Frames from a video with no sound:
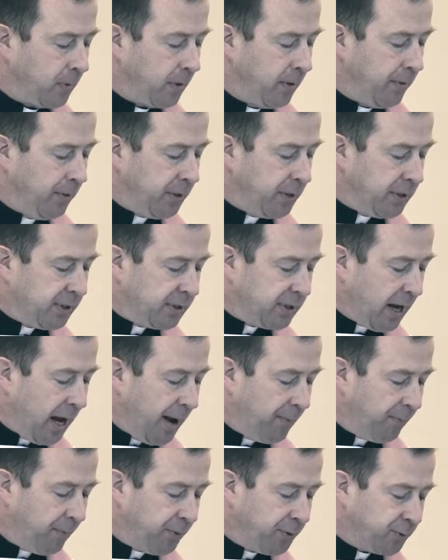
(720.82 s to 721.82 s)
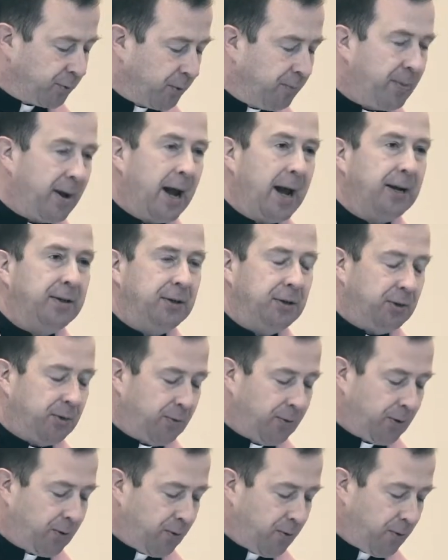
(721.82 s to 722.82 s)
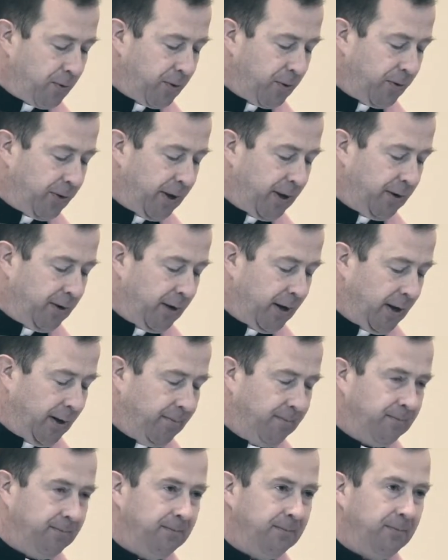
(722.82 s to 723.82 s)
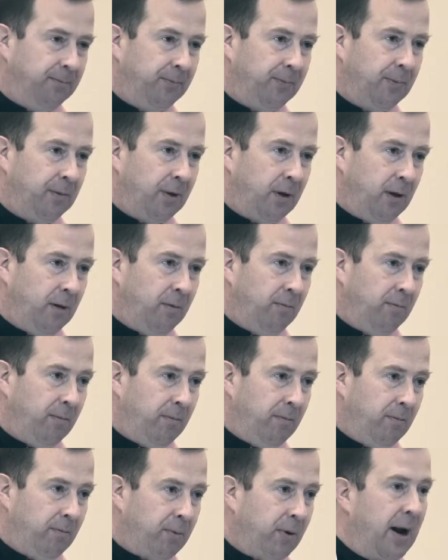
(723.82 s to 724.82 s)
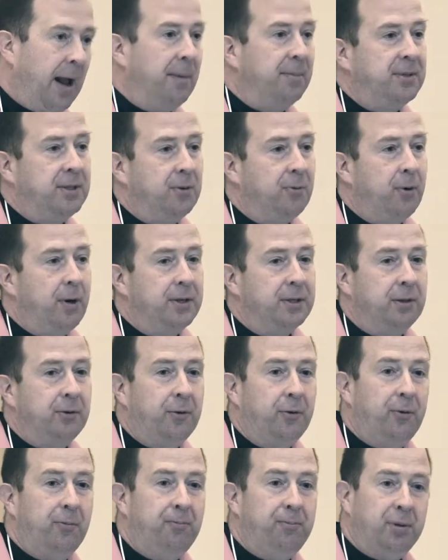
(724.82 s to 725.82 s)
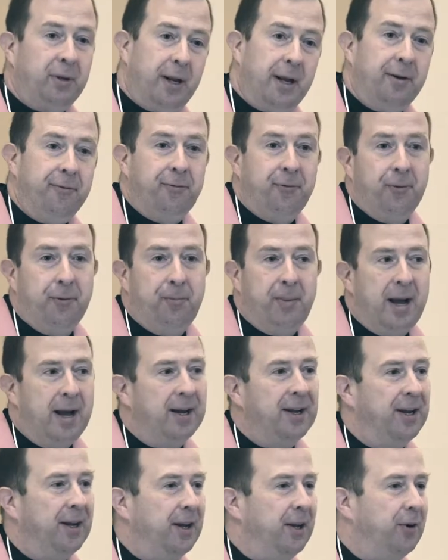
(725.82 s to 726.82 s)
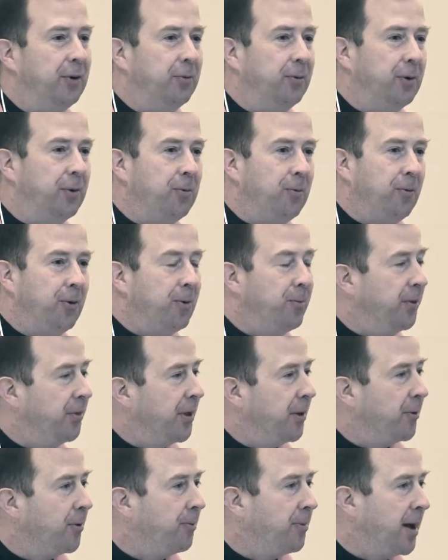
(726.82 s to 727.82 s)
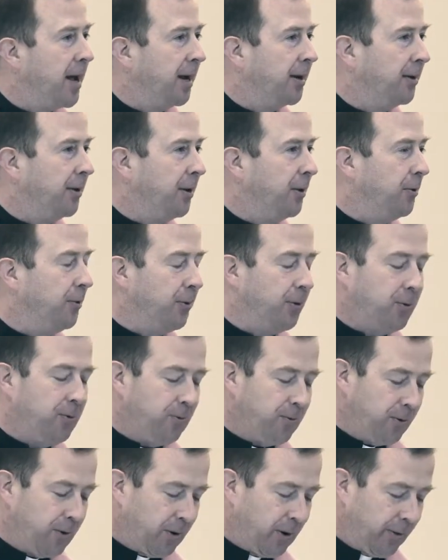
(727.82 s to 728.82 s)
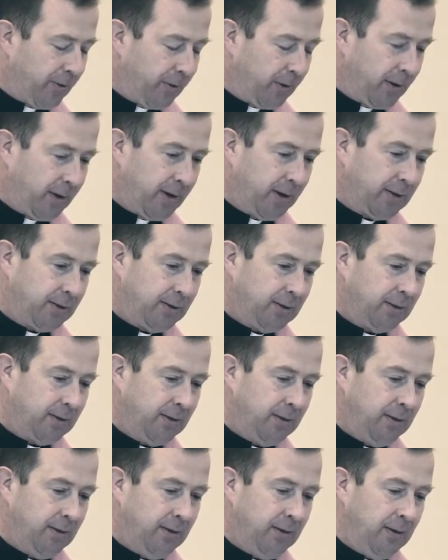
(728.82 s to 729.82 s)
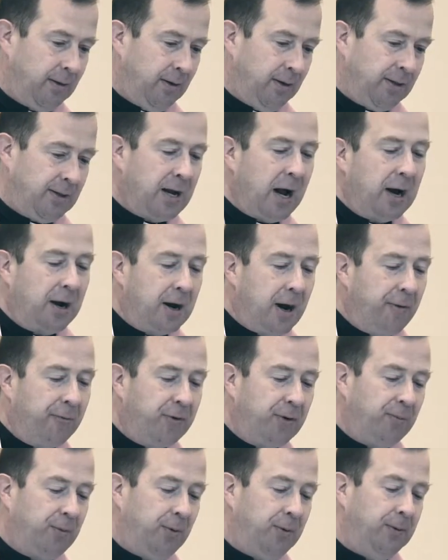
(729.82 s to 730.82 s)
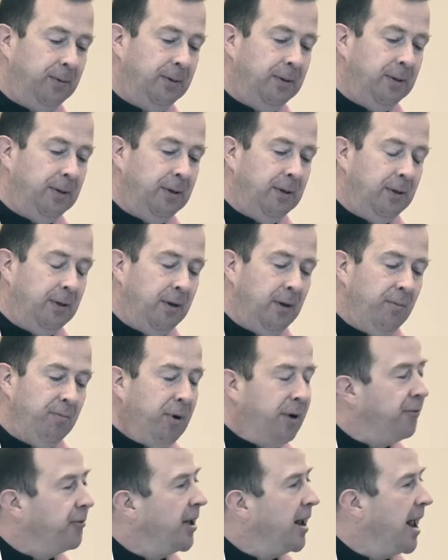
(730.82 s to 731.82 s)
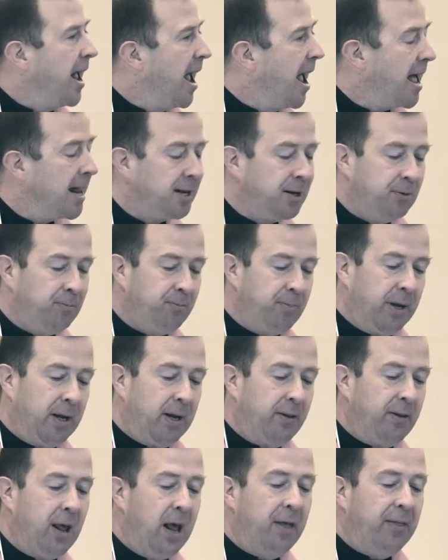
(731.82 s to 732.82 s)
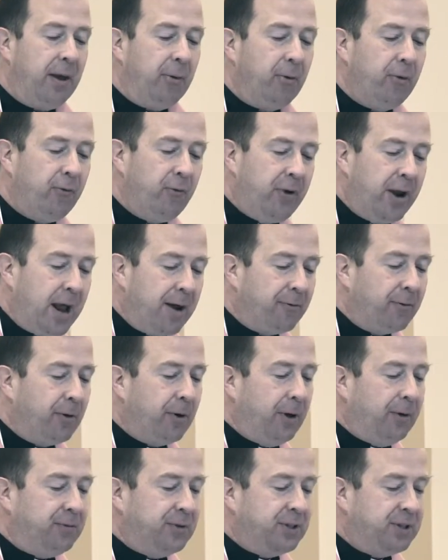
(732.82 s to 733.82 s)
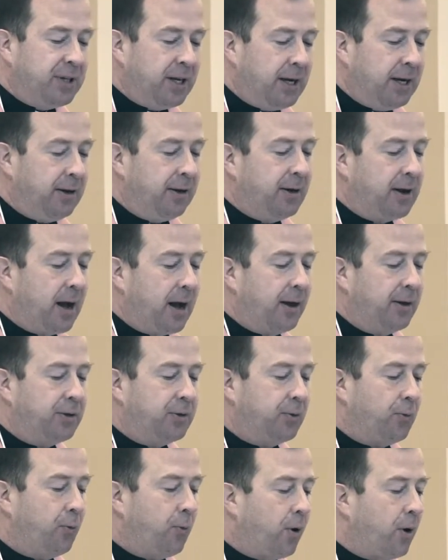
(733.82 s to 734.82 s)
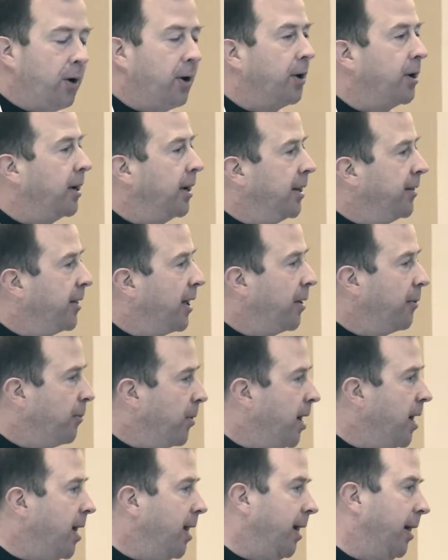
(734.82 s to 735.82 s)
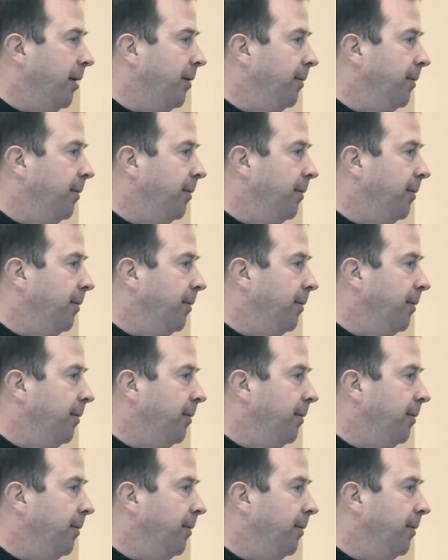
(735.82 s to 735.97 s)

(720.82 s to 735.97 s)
The disciples were backed into a corner that day. Perhaps it was a little playful backing into a corner, but they were backed into a corner nonetheless. It's not comfortable, but if they hadn't been, they would never have seen God's work in that way.